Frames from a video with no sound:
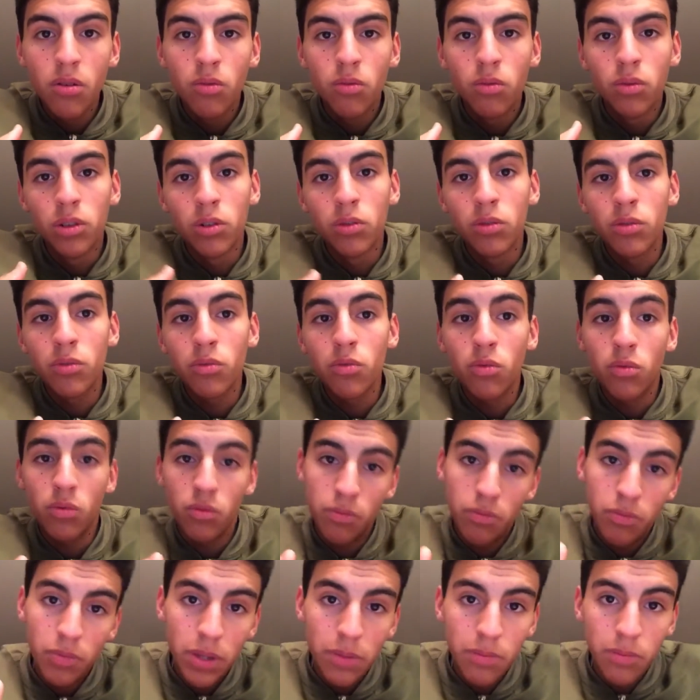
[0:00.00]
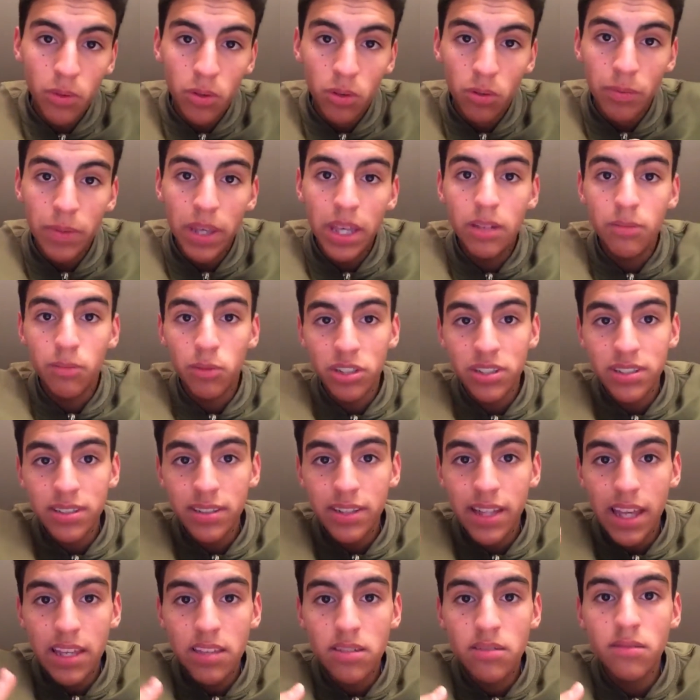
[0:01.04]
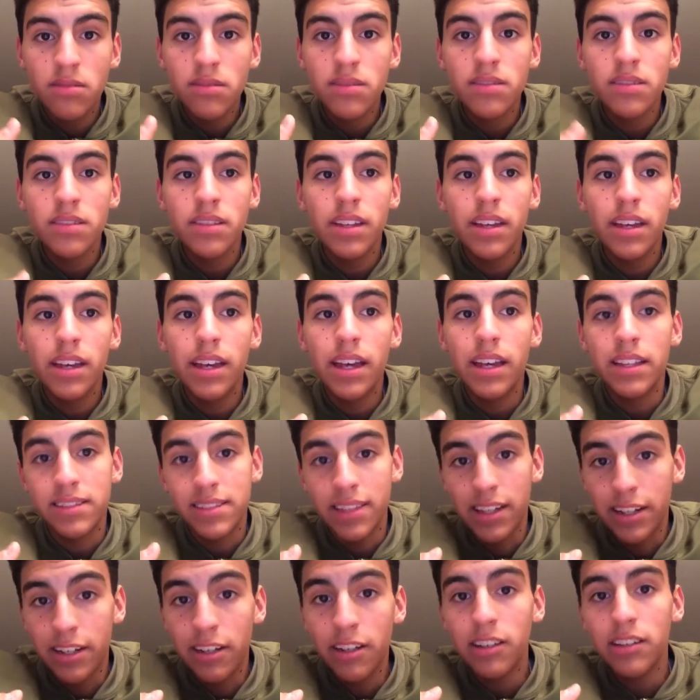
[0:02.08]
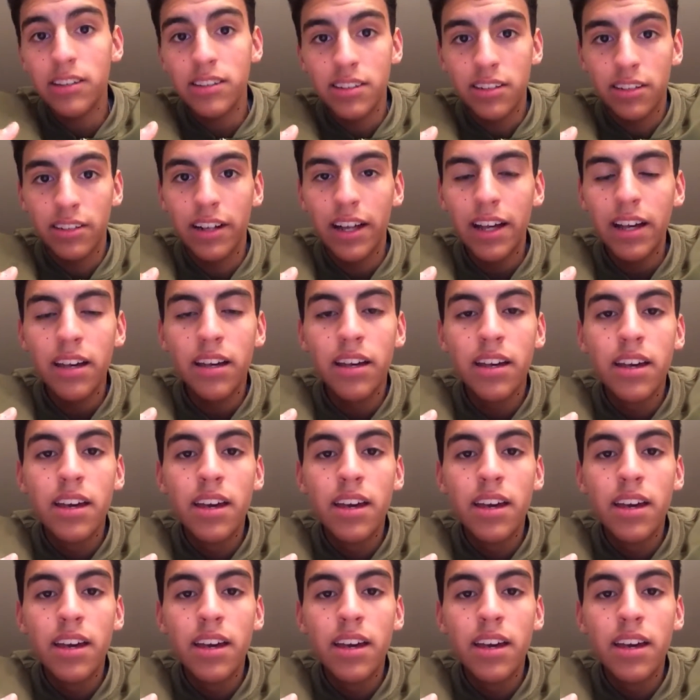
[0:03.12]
where people make presentations, etc., etc.